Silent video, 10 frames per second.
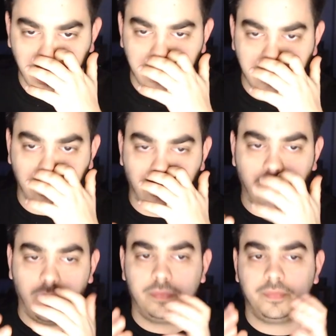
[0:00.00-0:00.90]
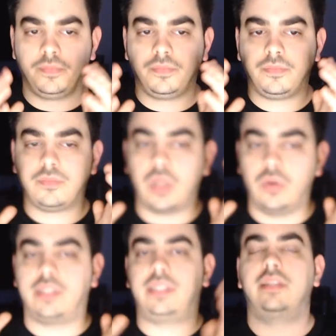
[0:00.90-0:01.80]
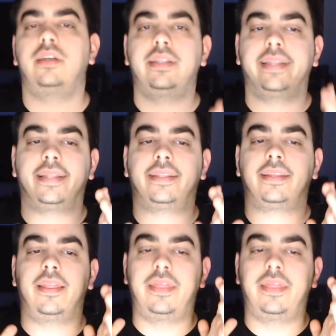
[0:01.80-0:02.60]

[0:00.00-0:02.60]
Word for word: So consider that